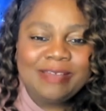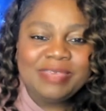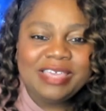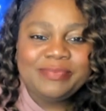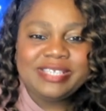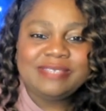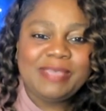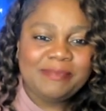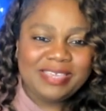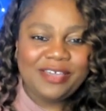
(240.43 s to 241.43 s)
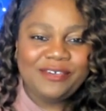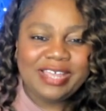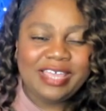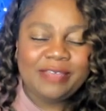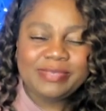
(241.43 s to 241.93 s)
it was Baby
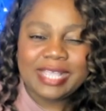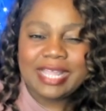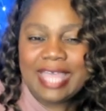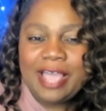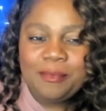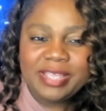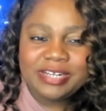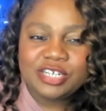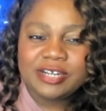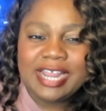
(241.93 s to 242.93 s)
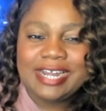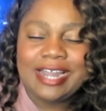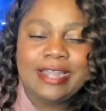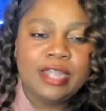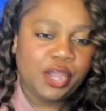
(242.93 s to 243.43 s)
Yoda, it was a clown picture, and a
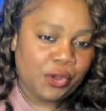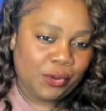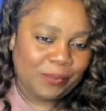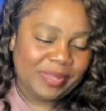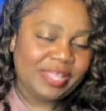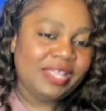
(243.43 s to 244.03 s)
gnome.